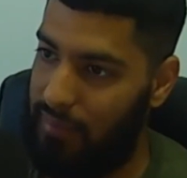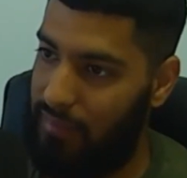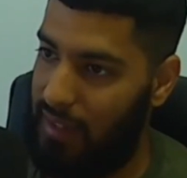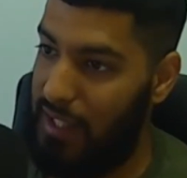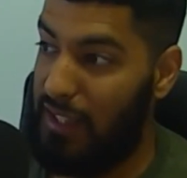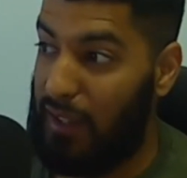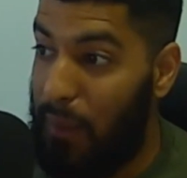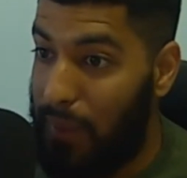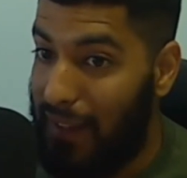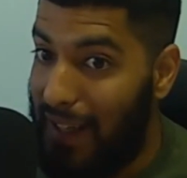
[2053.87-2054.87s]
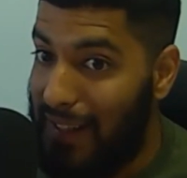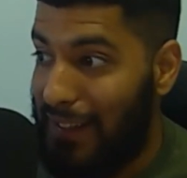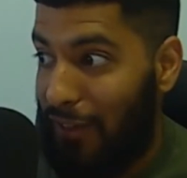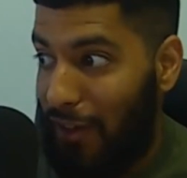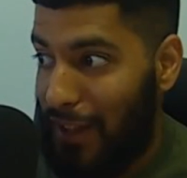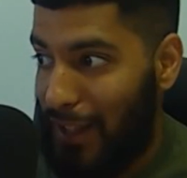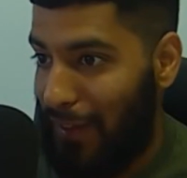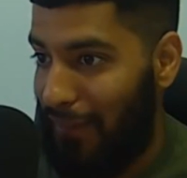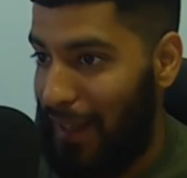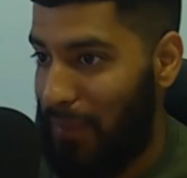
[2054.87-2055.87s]
It's just a couple of days. It's
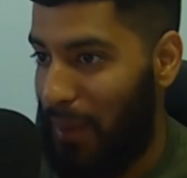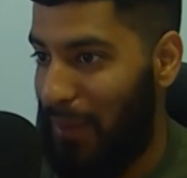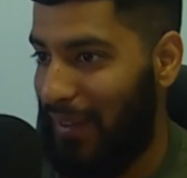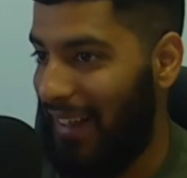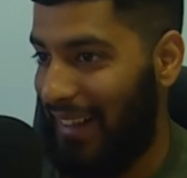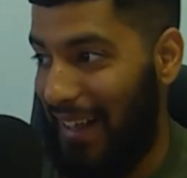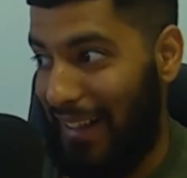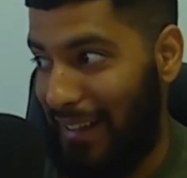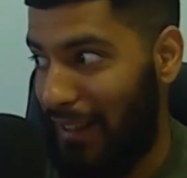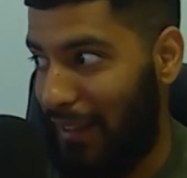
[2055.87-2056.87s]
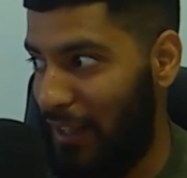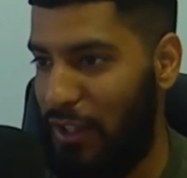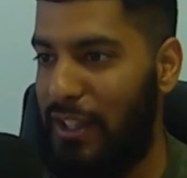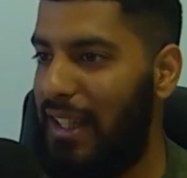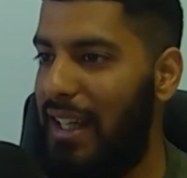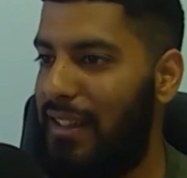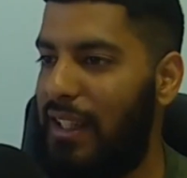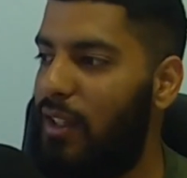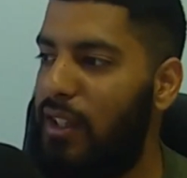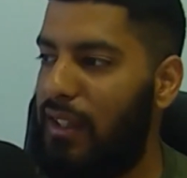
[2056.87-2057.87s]
365 days, bro. Like, it's just days.
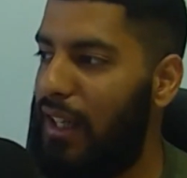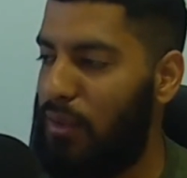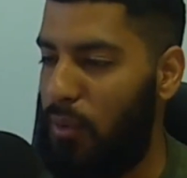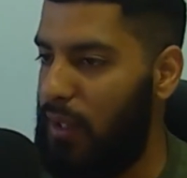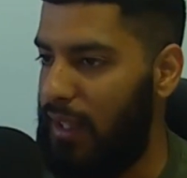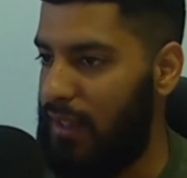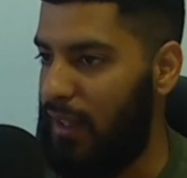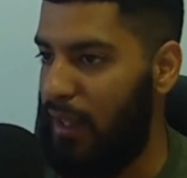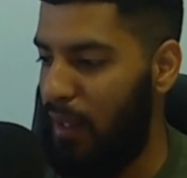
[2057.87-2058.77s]
It's just, that's all it is.